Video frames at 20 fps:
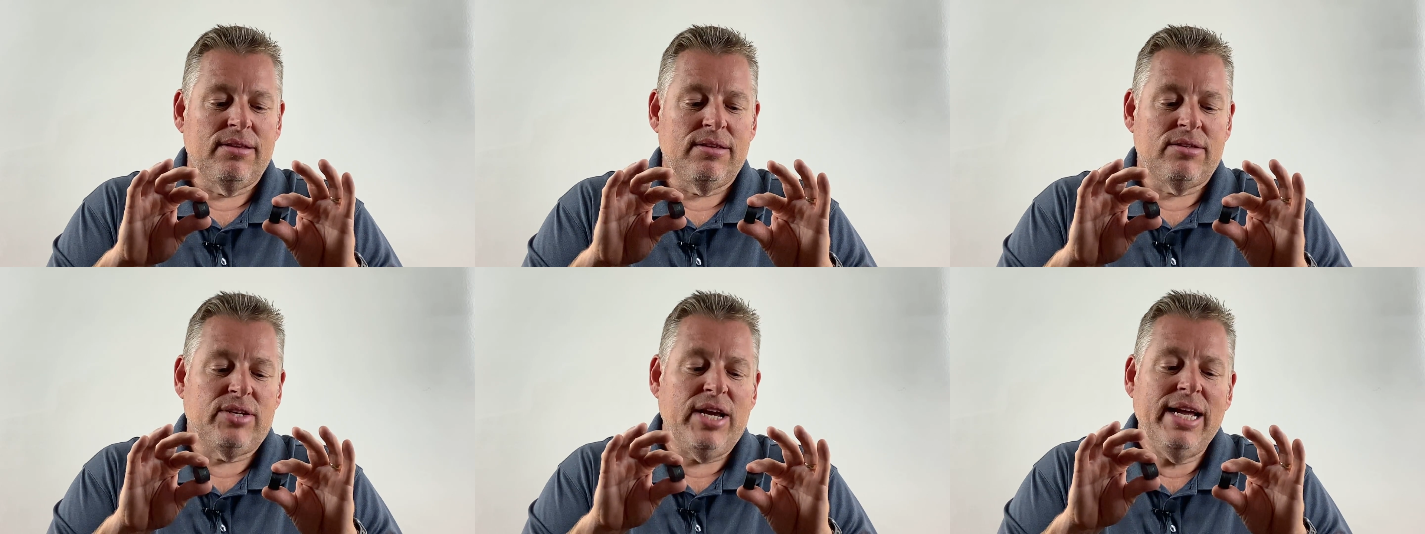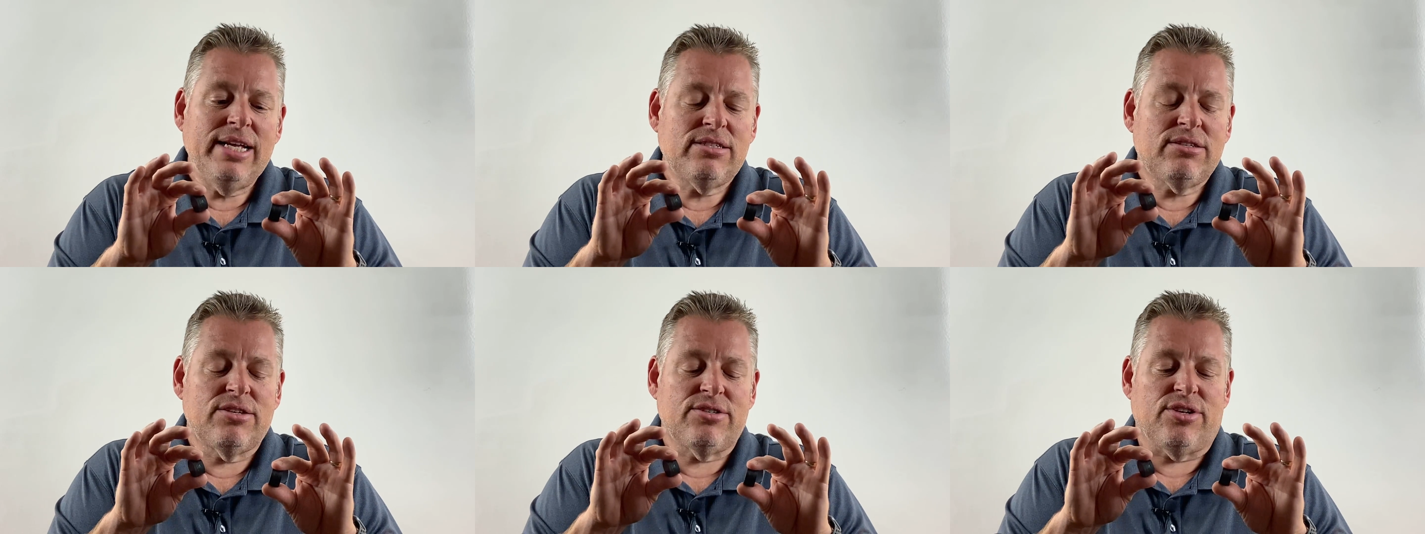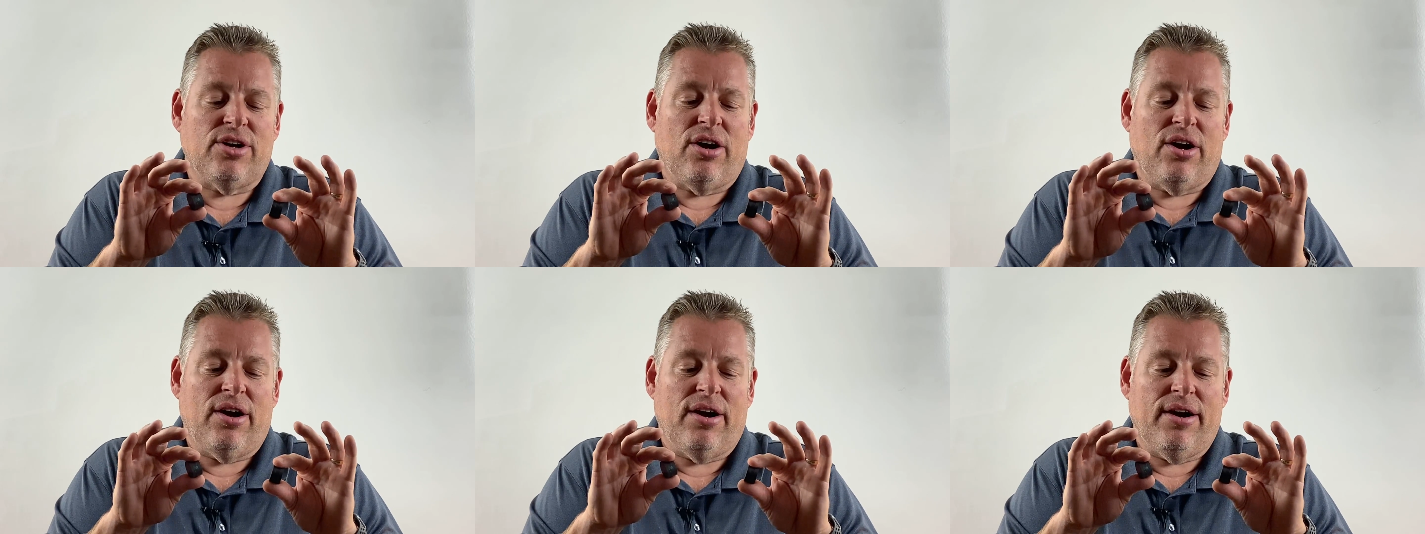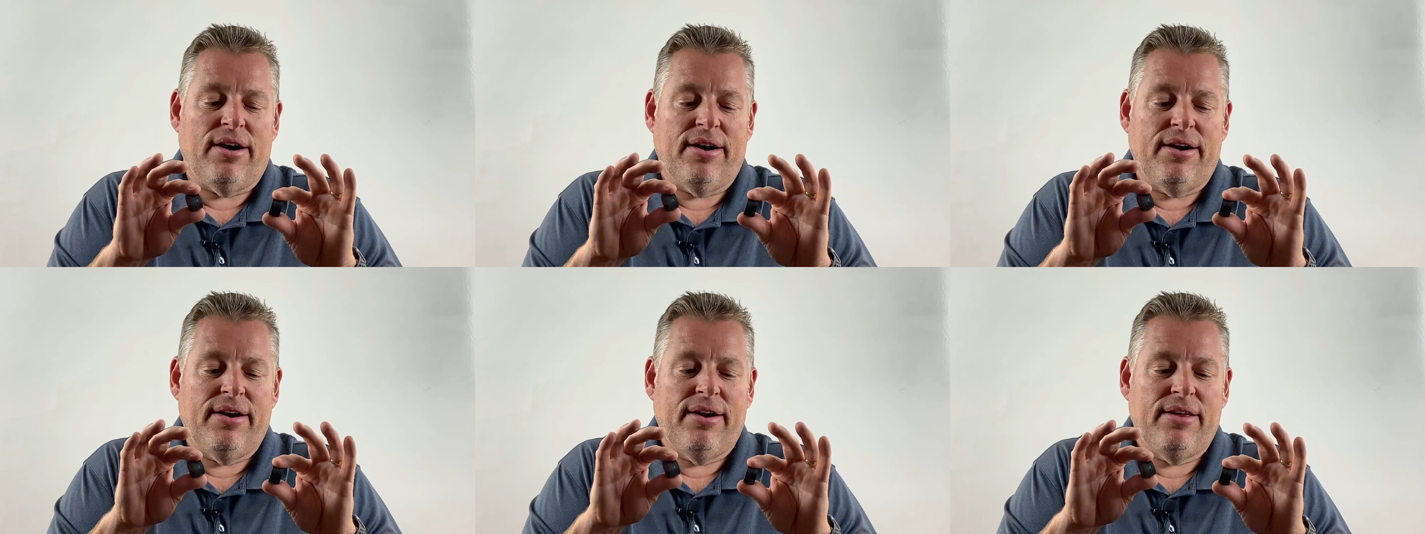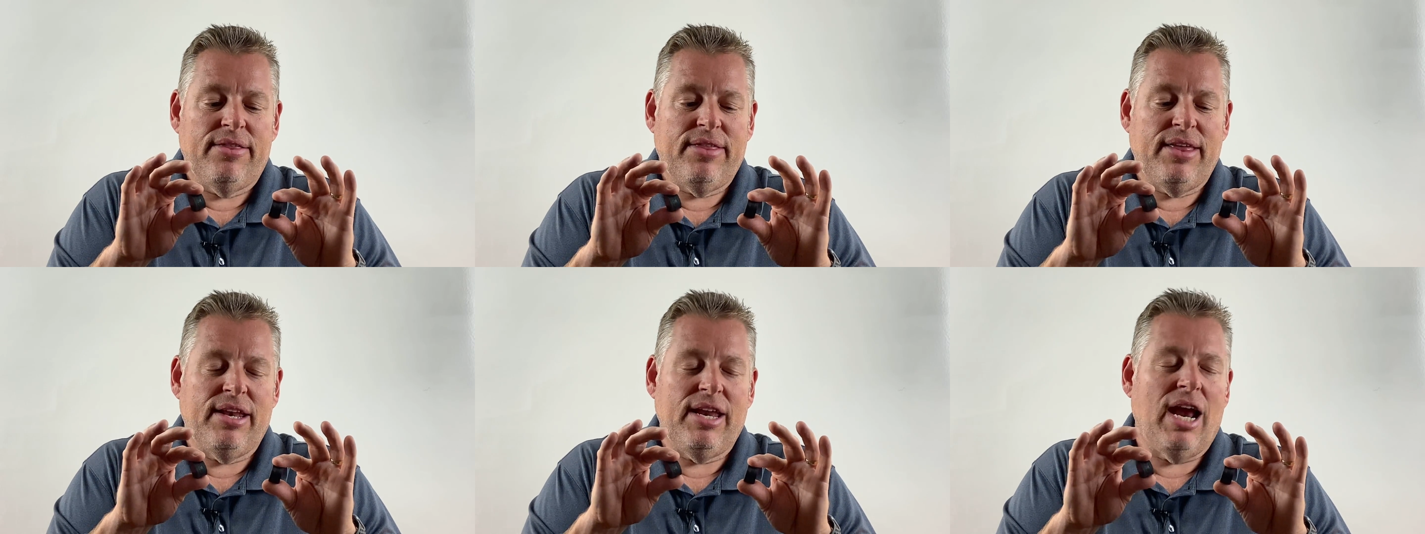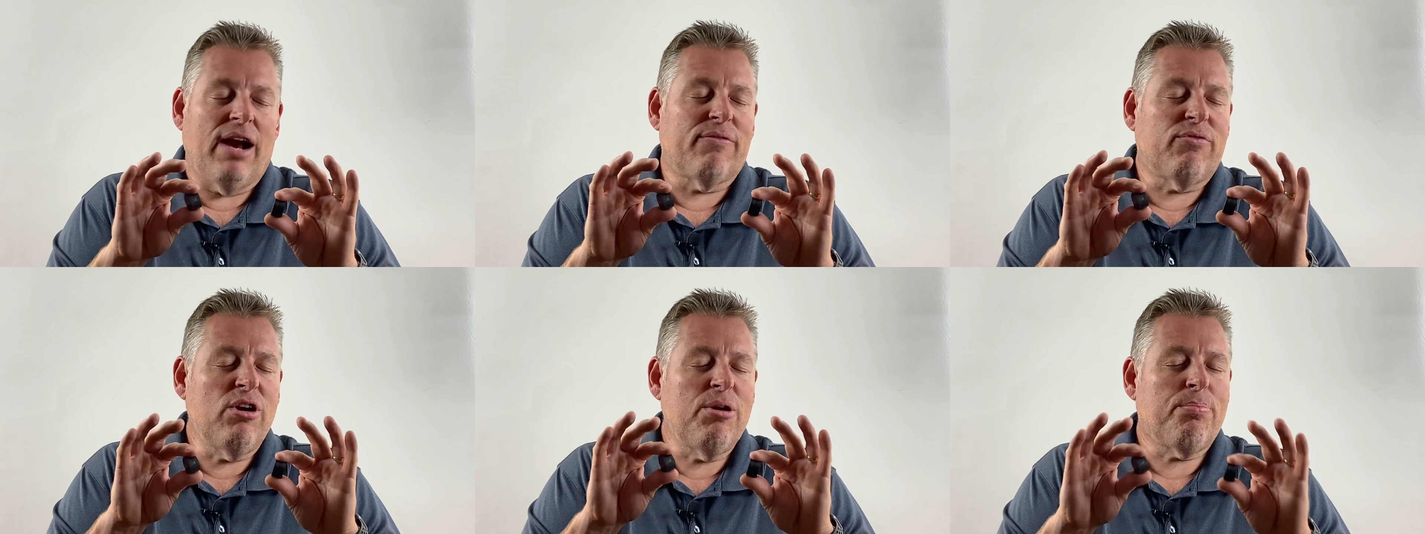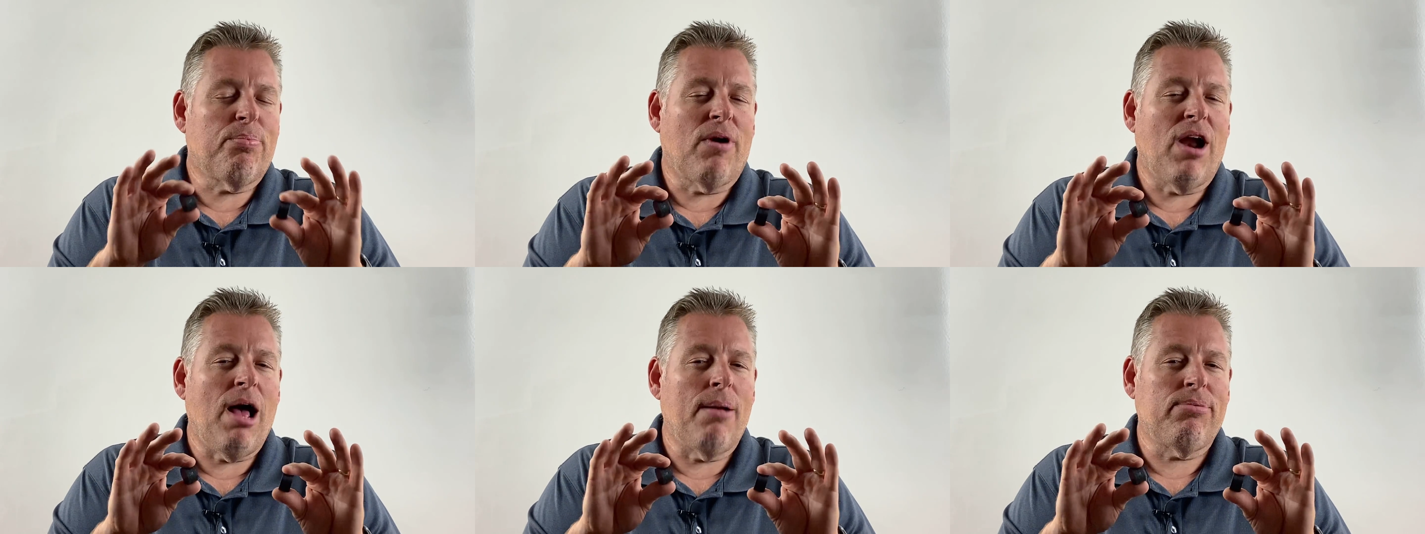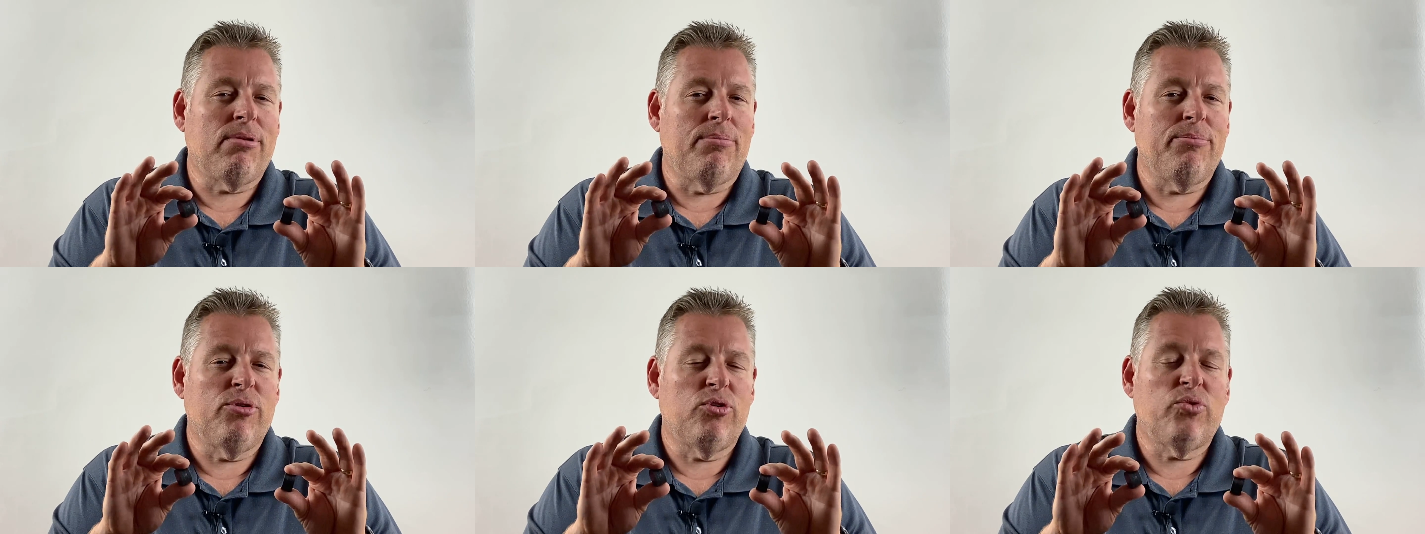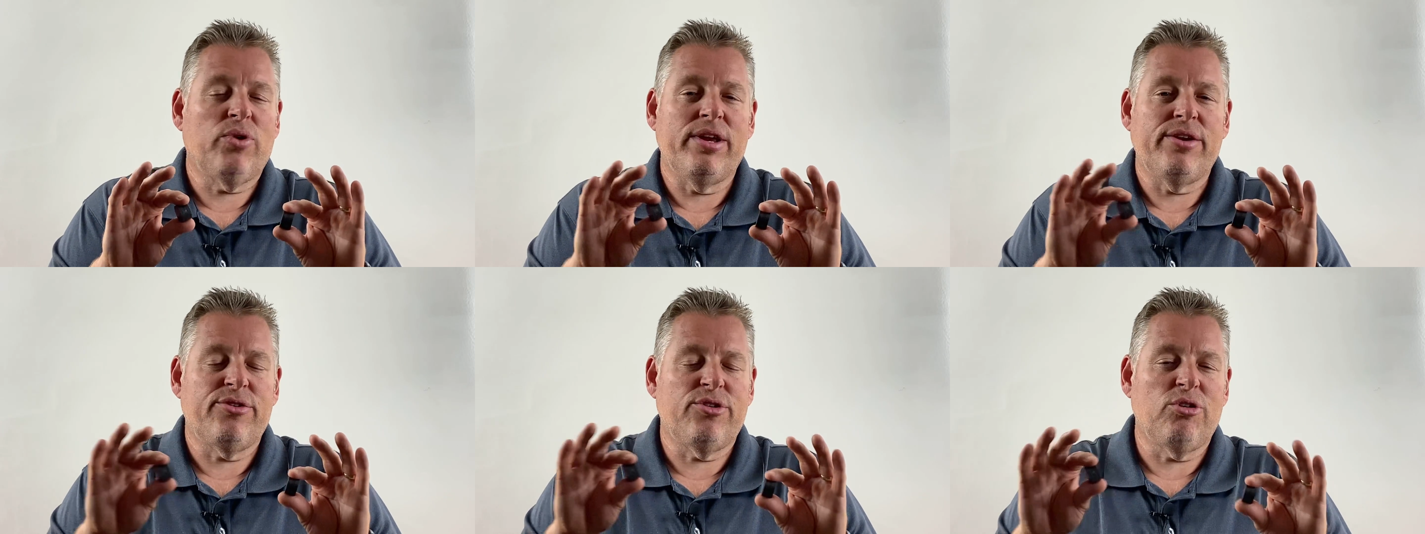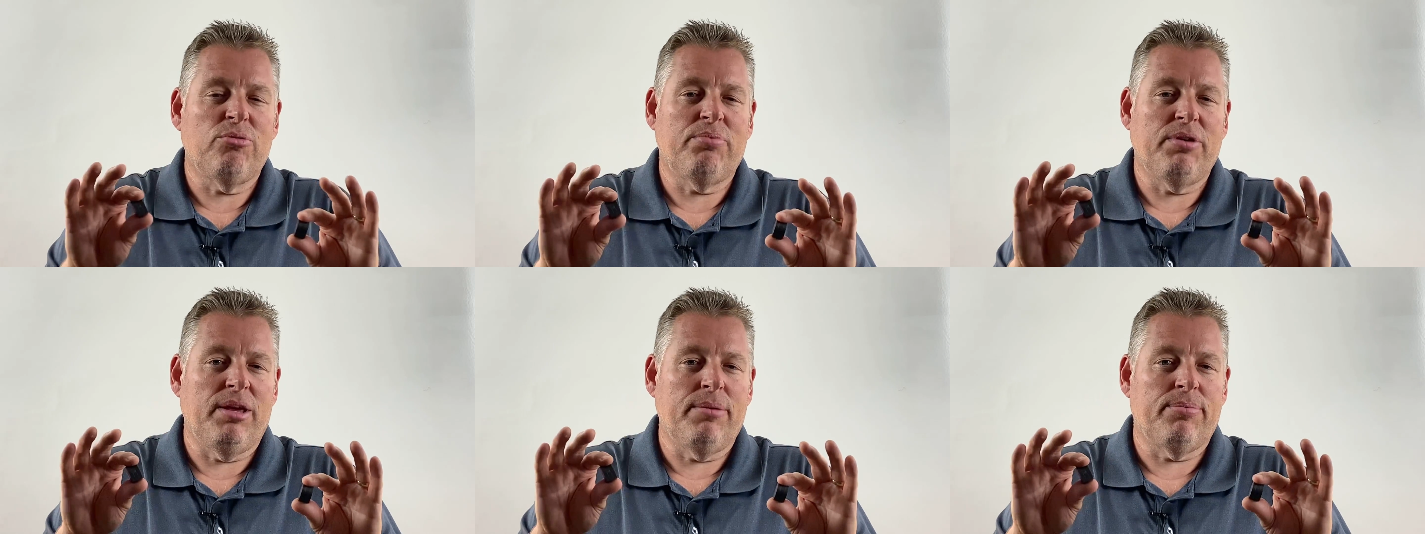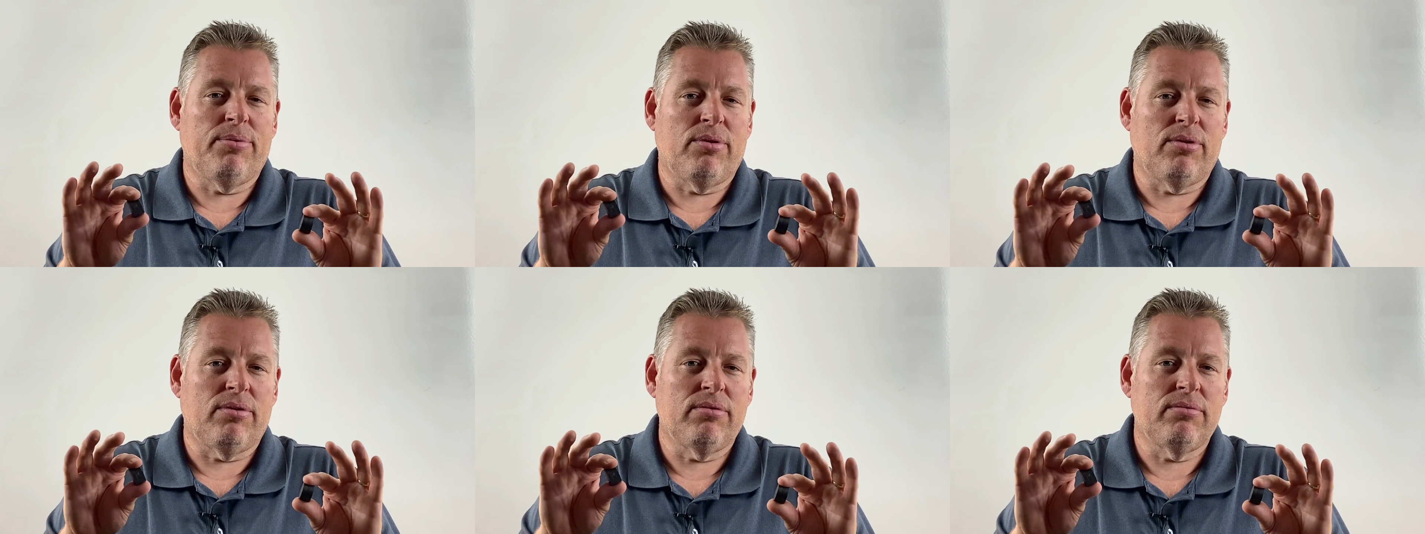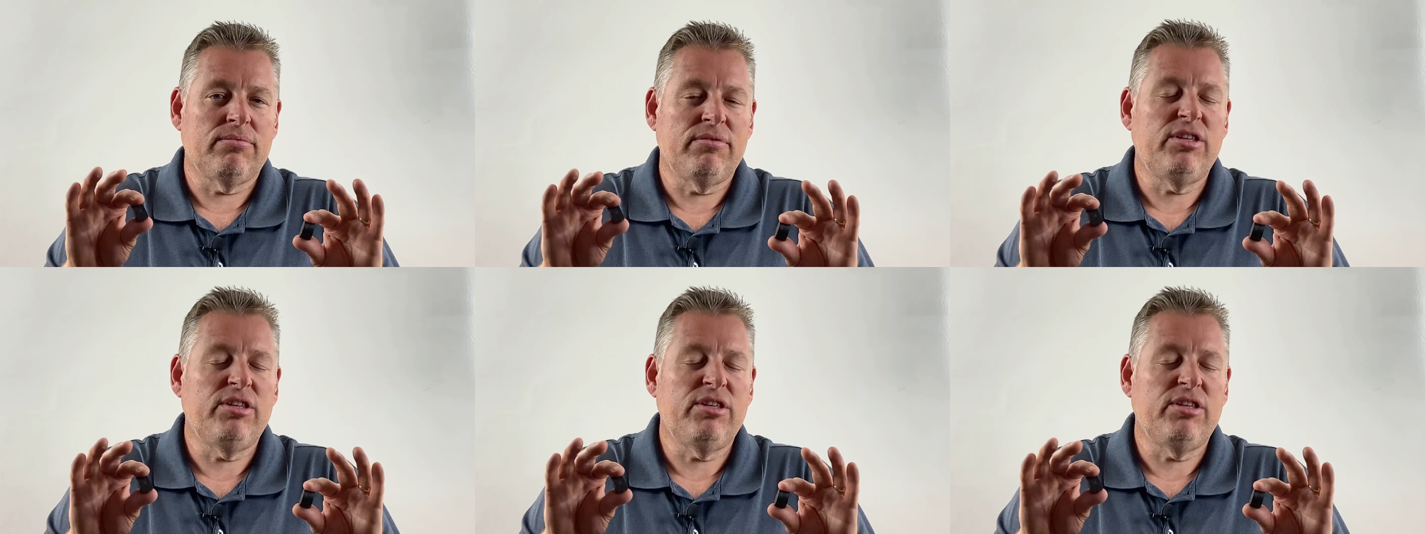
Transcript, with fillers: Chances are that every problem between two people,